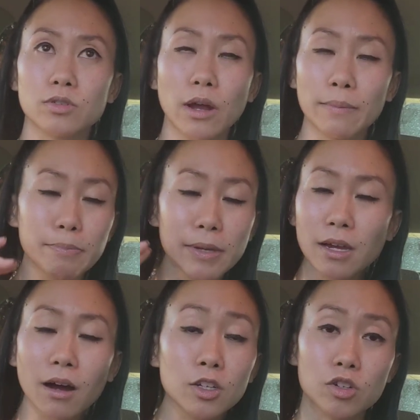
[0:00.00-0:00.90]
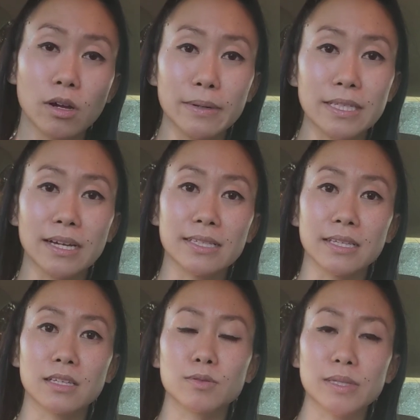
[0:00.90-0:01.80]
I mean, beyond
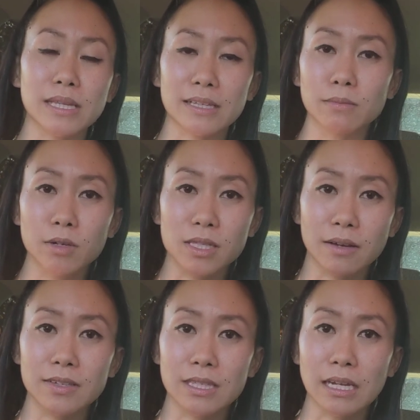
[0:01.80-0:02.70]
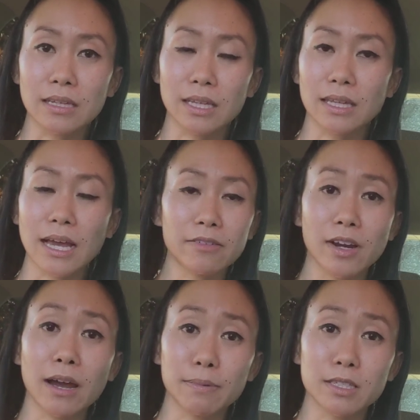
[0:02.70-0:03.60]
traumatizing. This was like the most devastating thing that ever
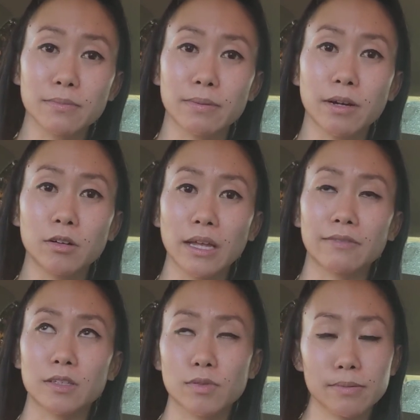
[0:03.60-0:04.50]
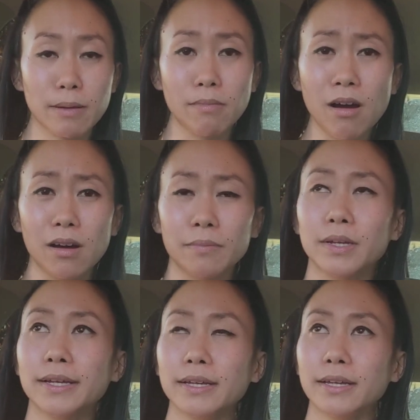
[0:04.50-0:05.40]
happened to me in my whole life. This was my mom,
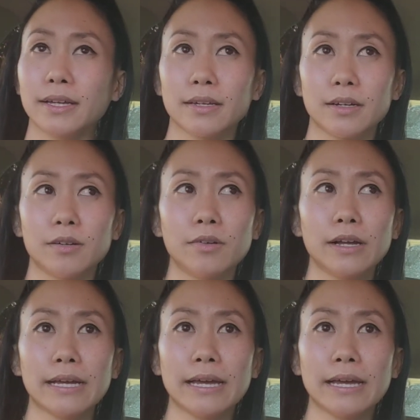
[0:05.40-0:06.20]
you know?